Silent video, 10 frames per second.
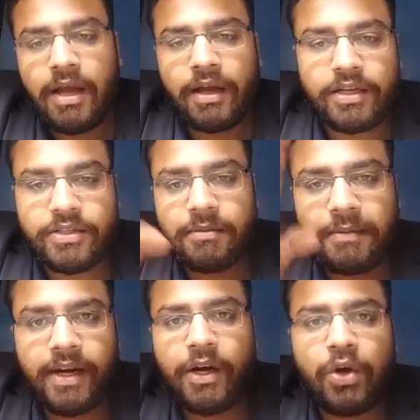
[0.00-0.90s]

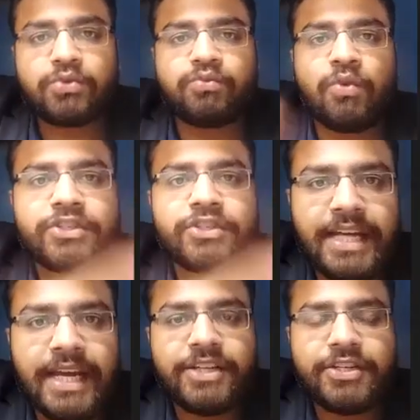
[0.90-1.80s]
customary laws was
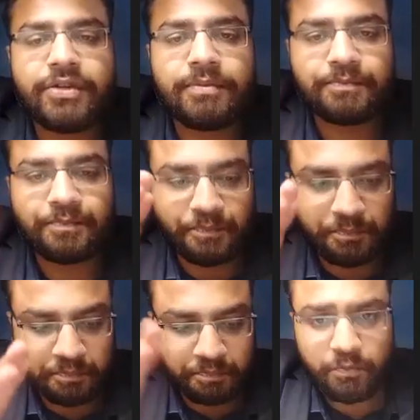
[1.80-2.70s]
changed,
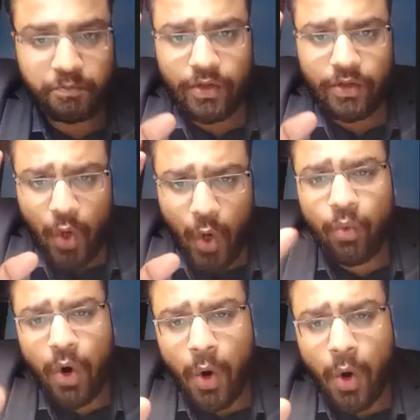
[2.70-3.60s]

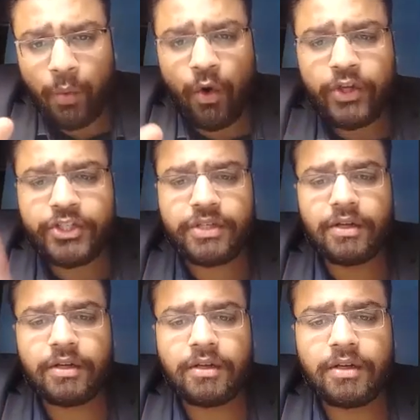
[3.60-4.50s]
was
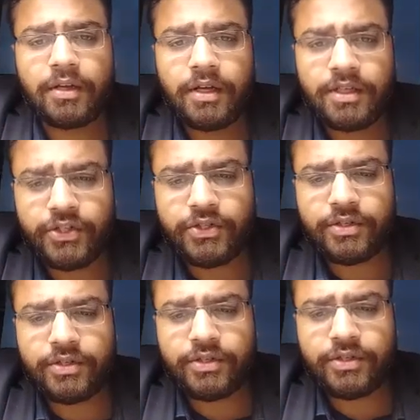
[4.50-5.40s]
just a second,